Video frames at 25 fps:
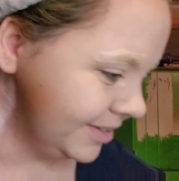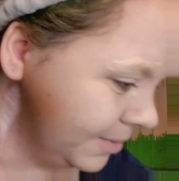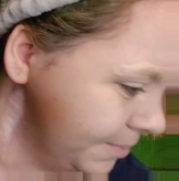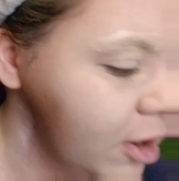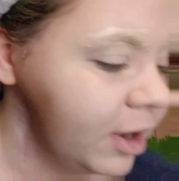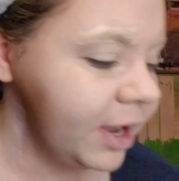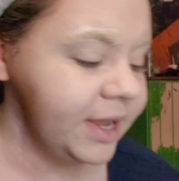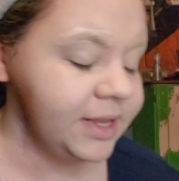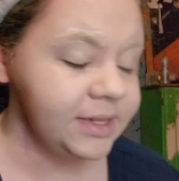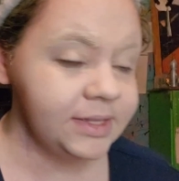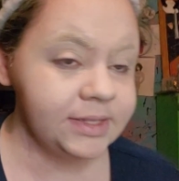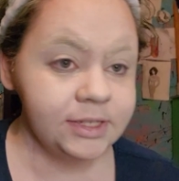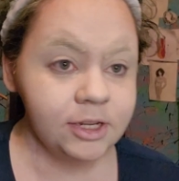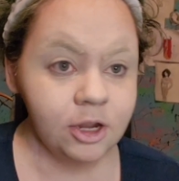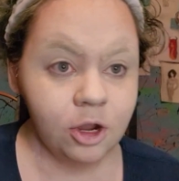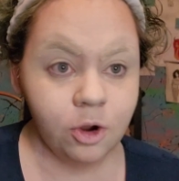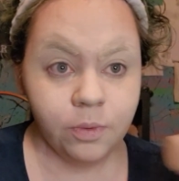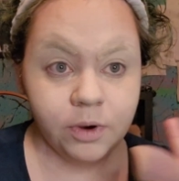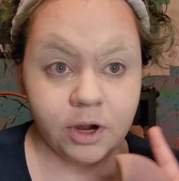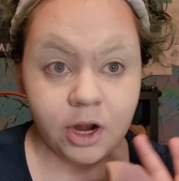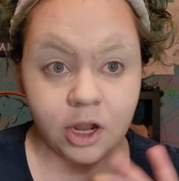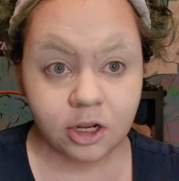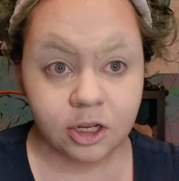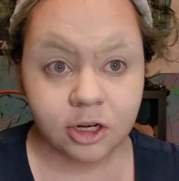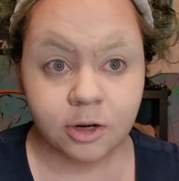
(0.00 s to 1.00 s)
Alright, so
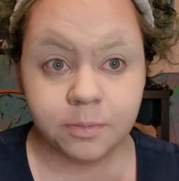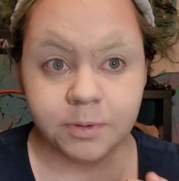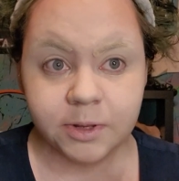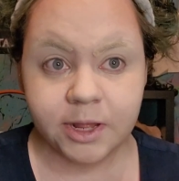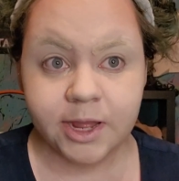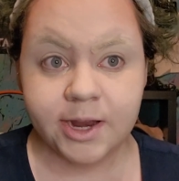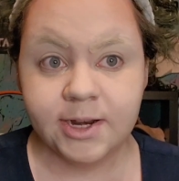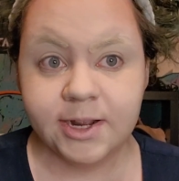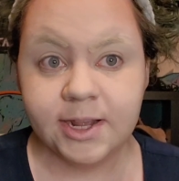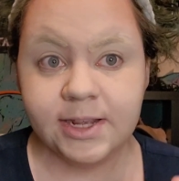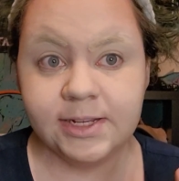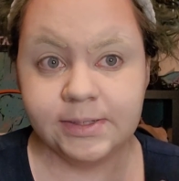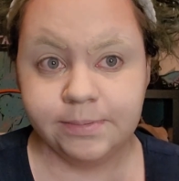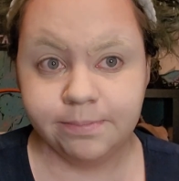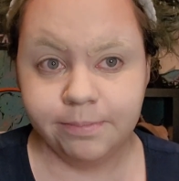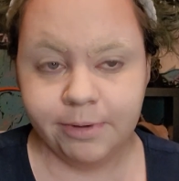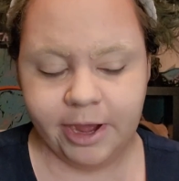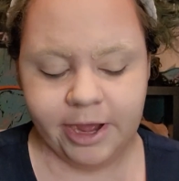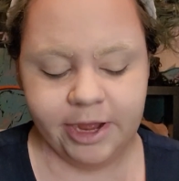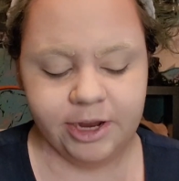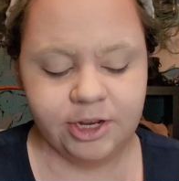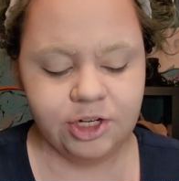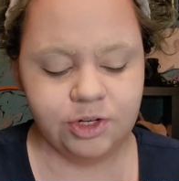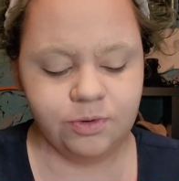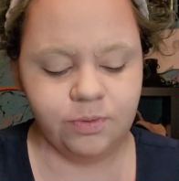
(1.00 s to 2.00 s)
we're not going to blend as
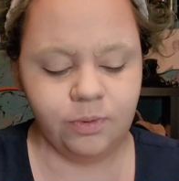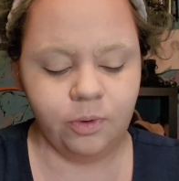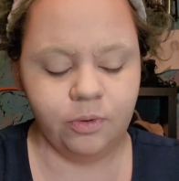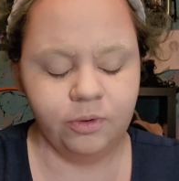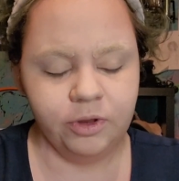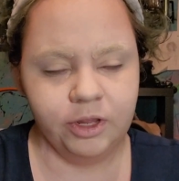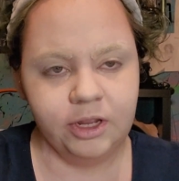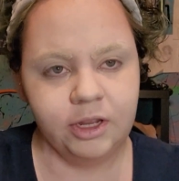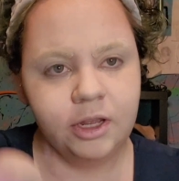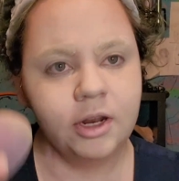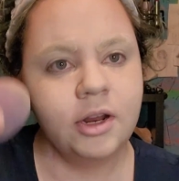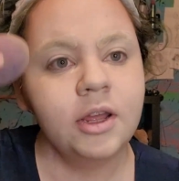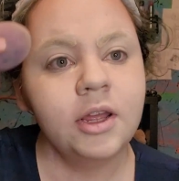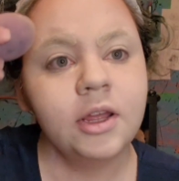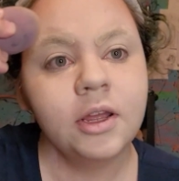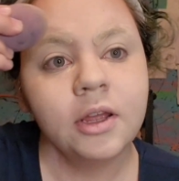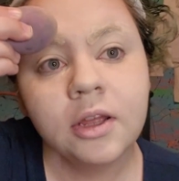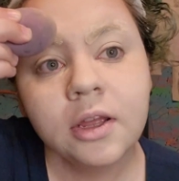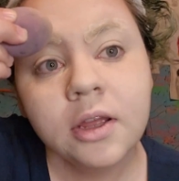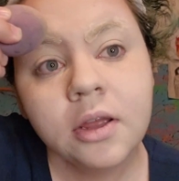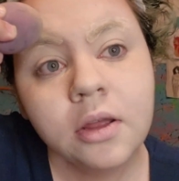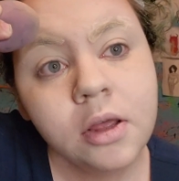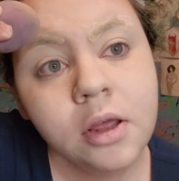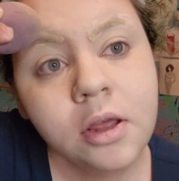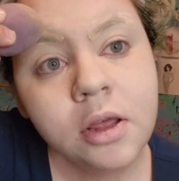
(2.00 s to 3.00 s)
much. We're only going to
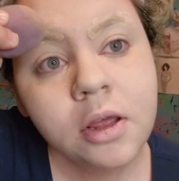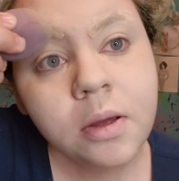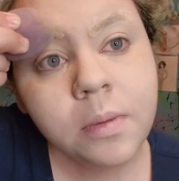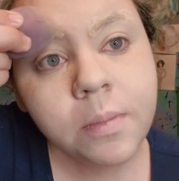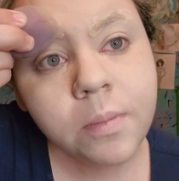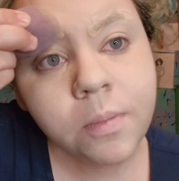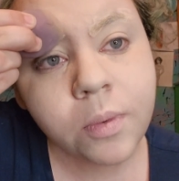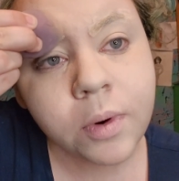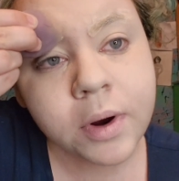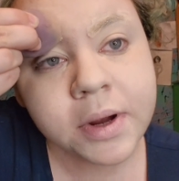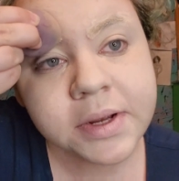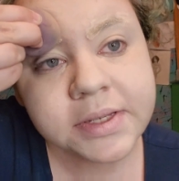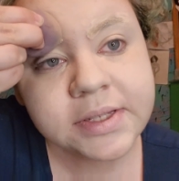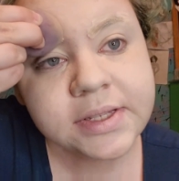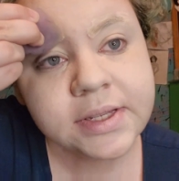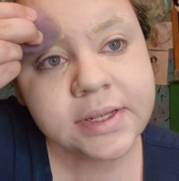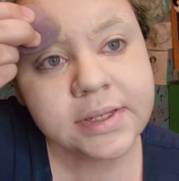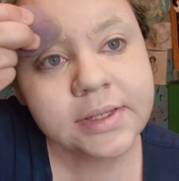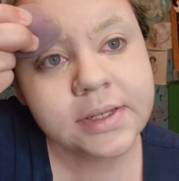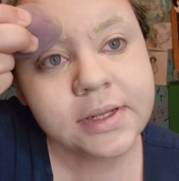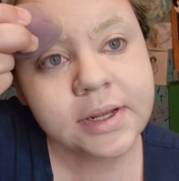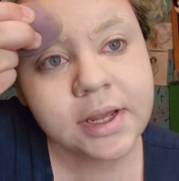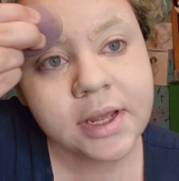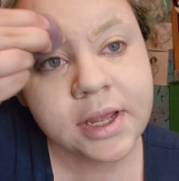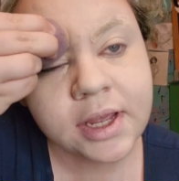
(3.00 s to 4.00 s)
press
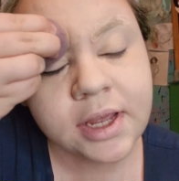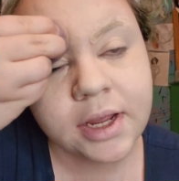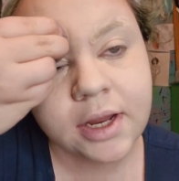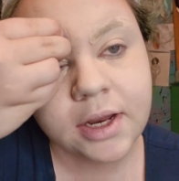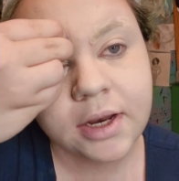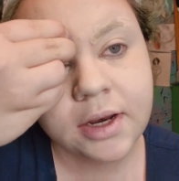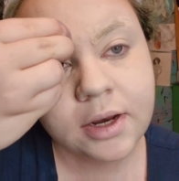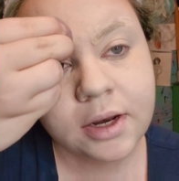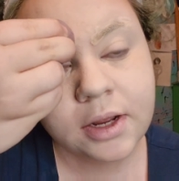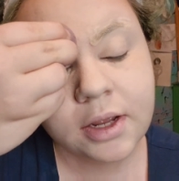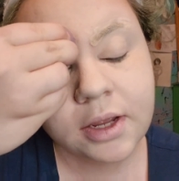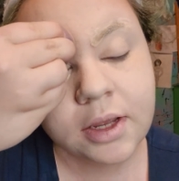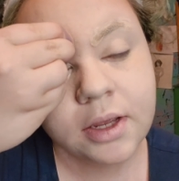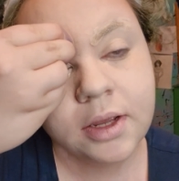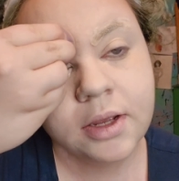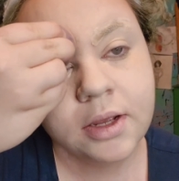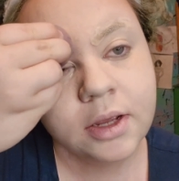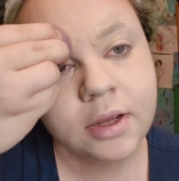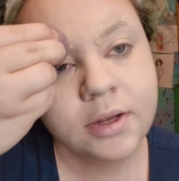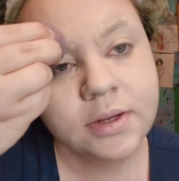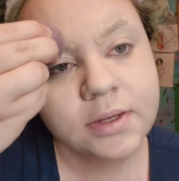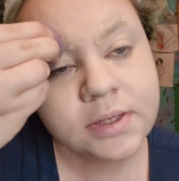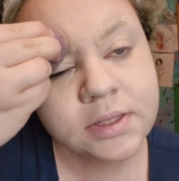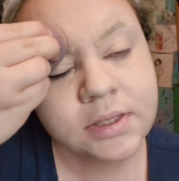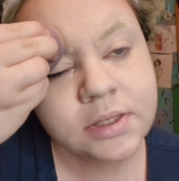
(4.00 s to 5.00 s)
this in
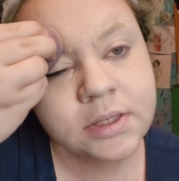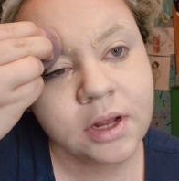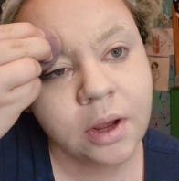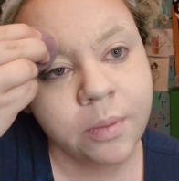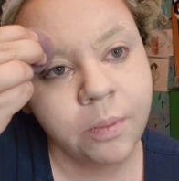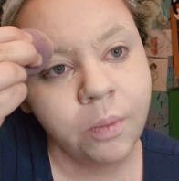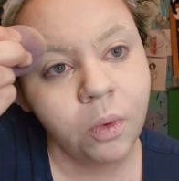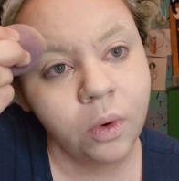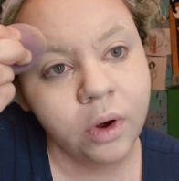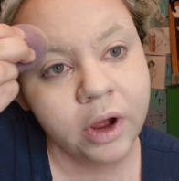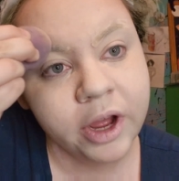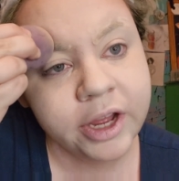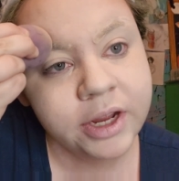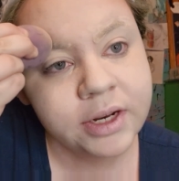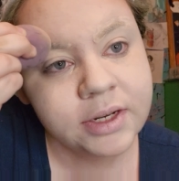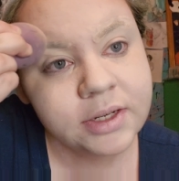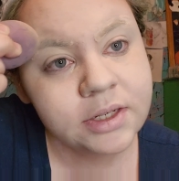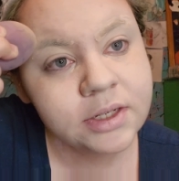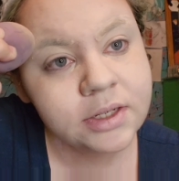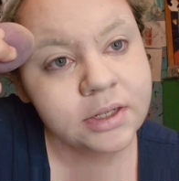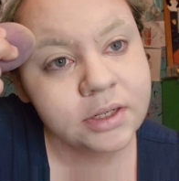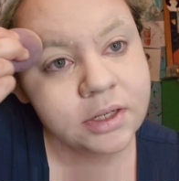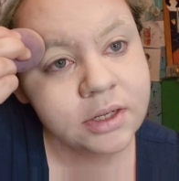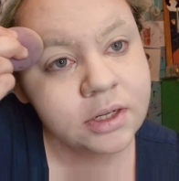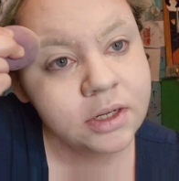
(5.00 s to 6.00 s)

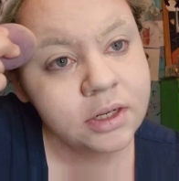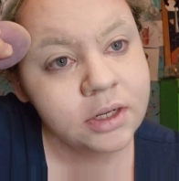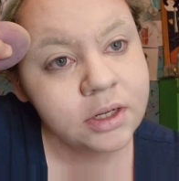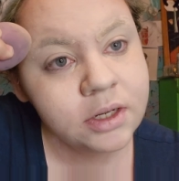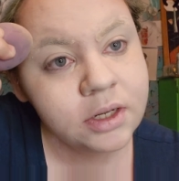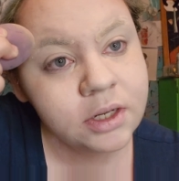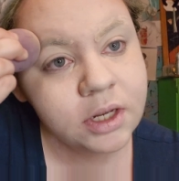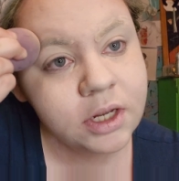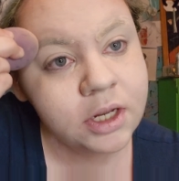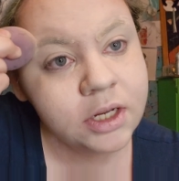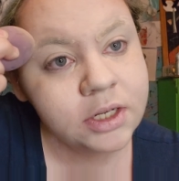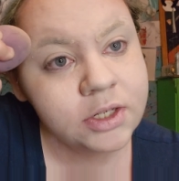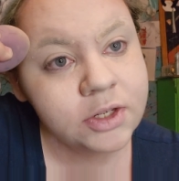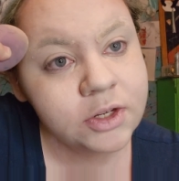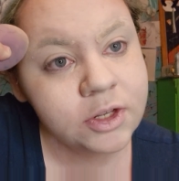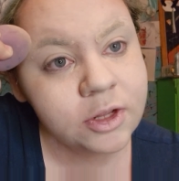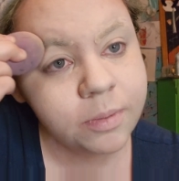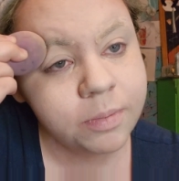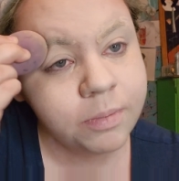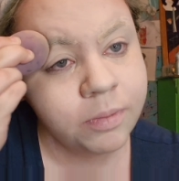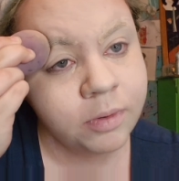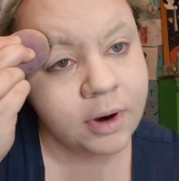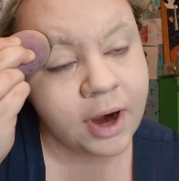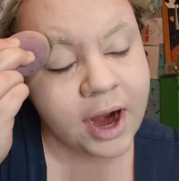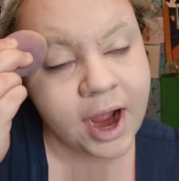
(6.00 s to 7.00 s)
somewhat into the
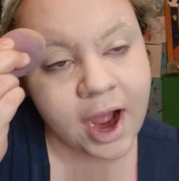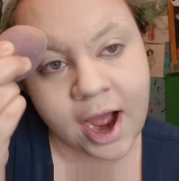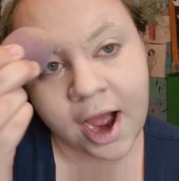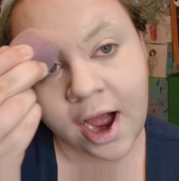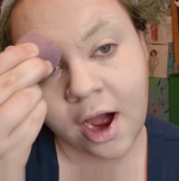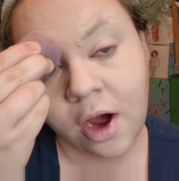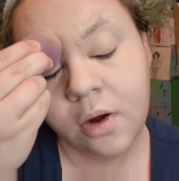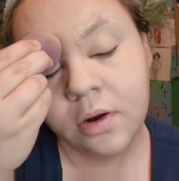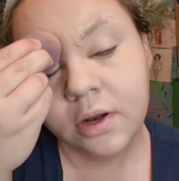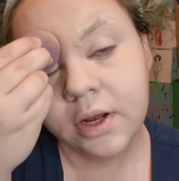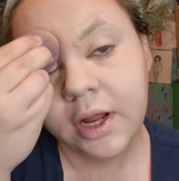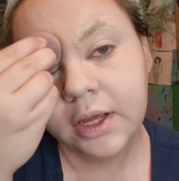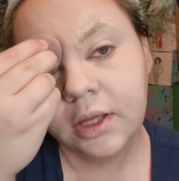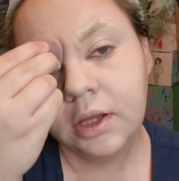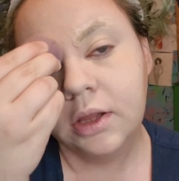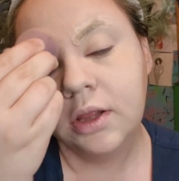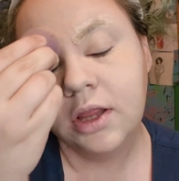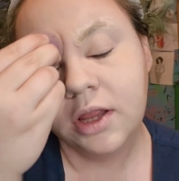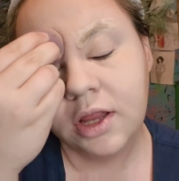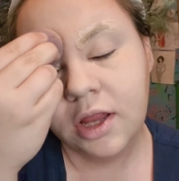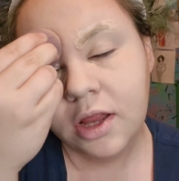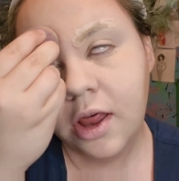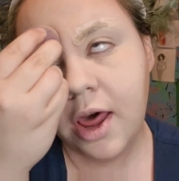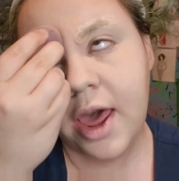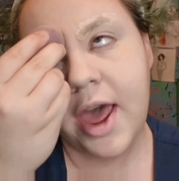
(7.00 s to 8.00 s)
brow
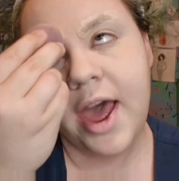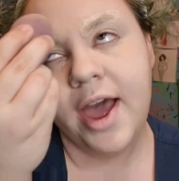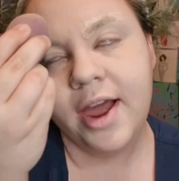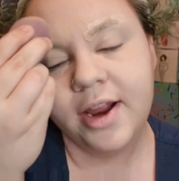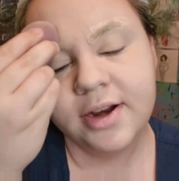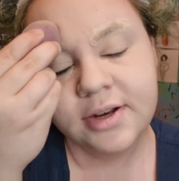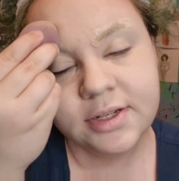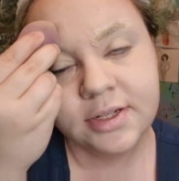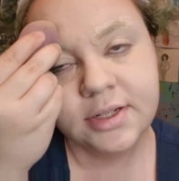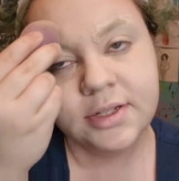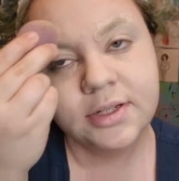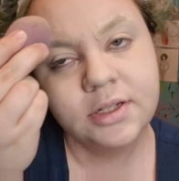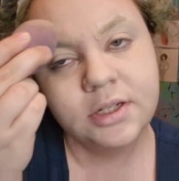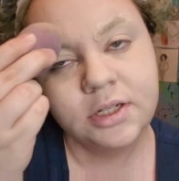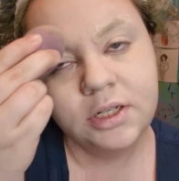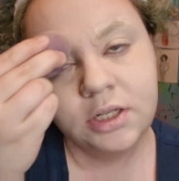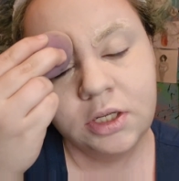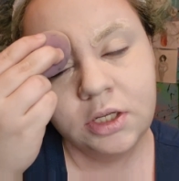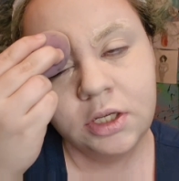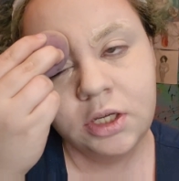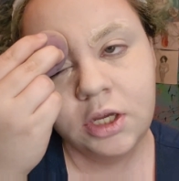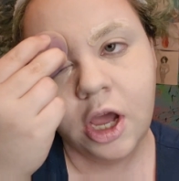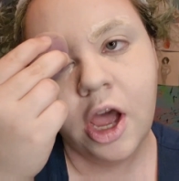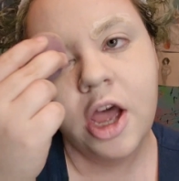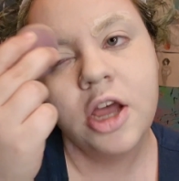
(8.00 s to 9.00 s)
like that.
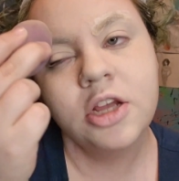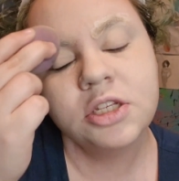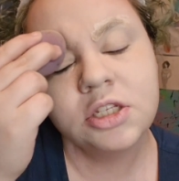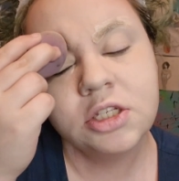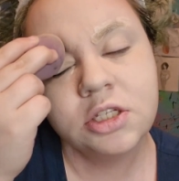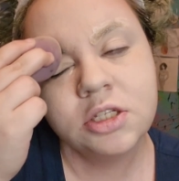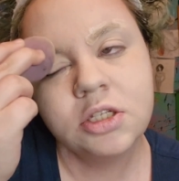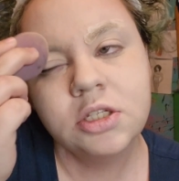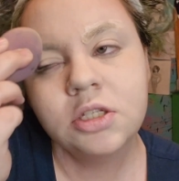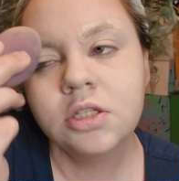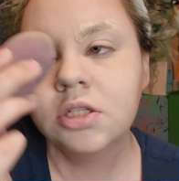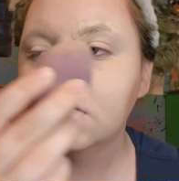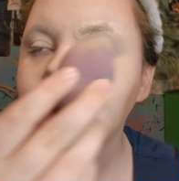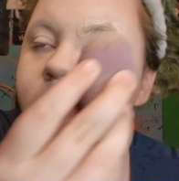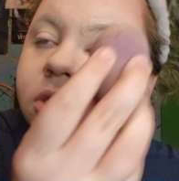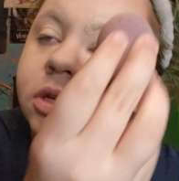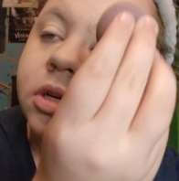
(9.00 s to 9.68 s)
Yes.